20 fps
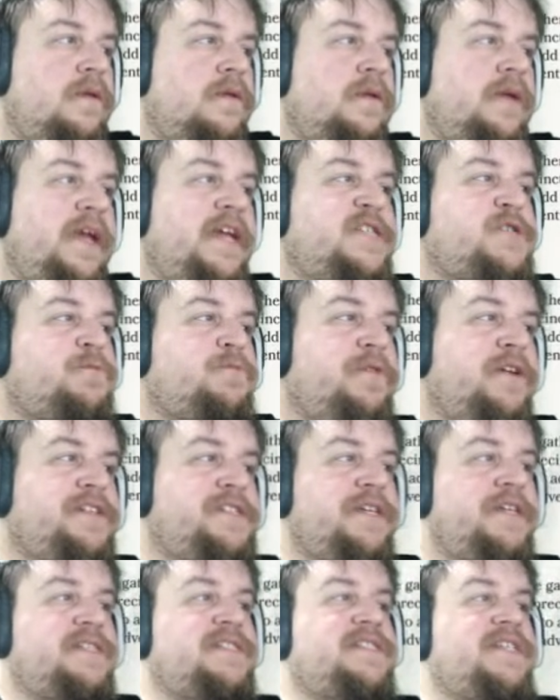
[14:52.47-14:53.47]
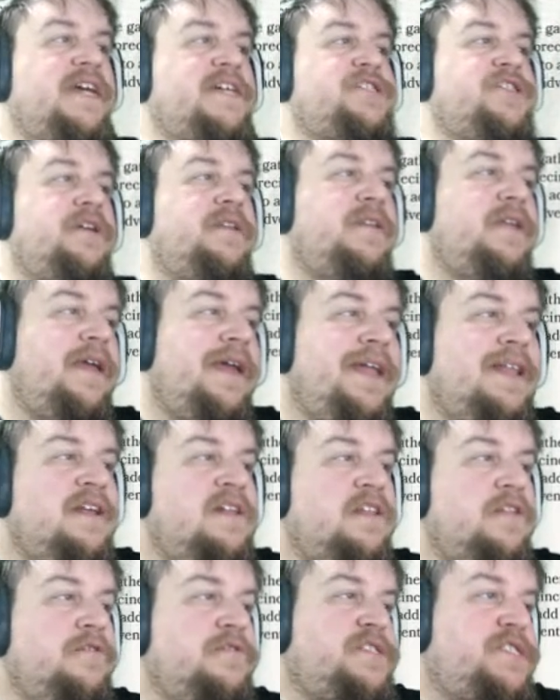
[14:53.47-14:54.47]
Each precinct section
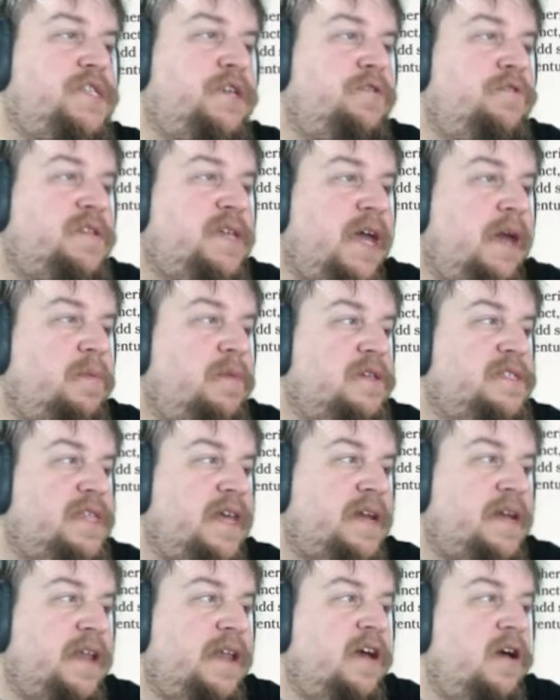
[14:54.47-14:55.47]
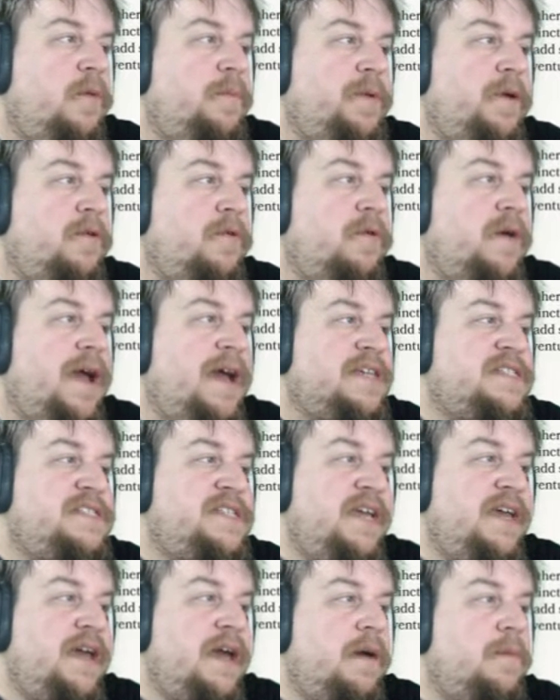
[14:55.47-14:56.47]
includes two tables that can help you, as
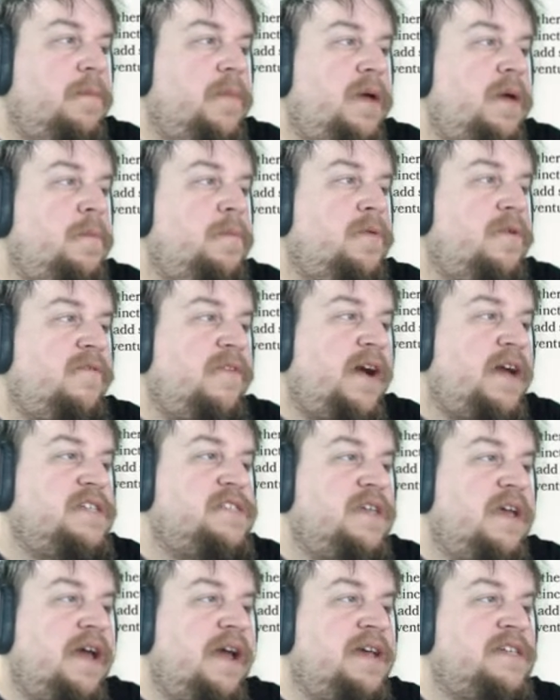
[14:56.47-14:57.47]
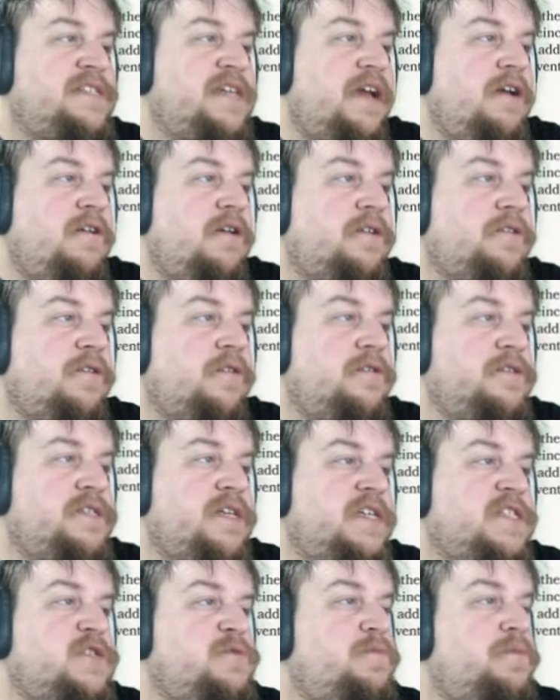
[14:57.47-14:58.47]
D M, improvise as characters,
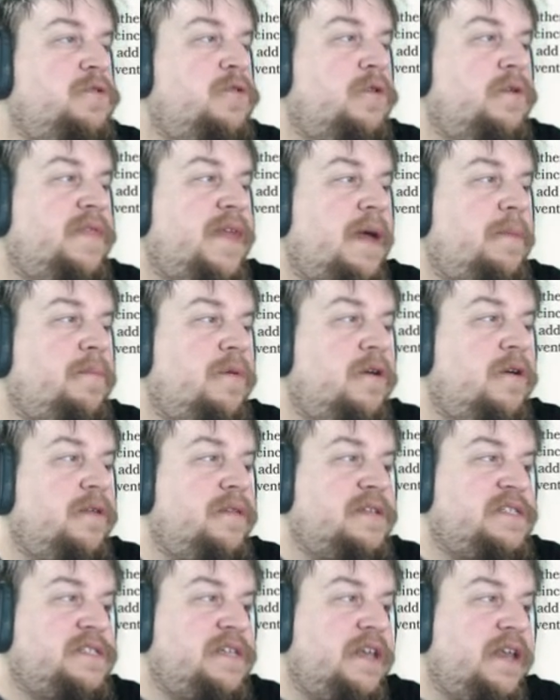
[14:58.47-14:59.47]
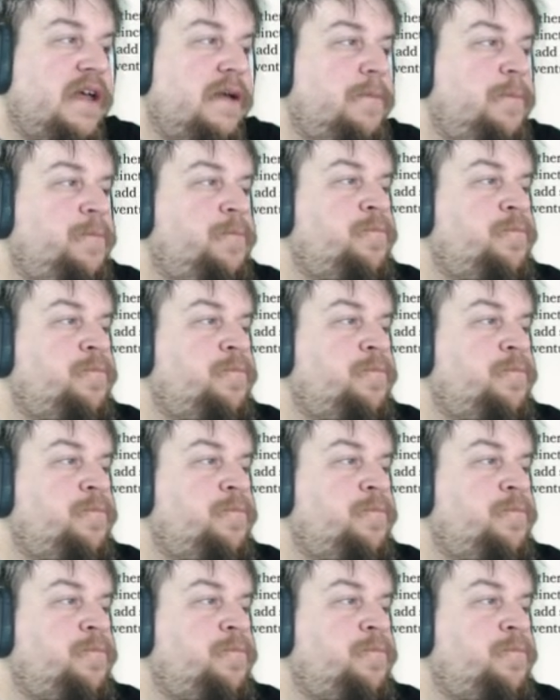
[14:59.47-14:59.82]
explore that part of the city.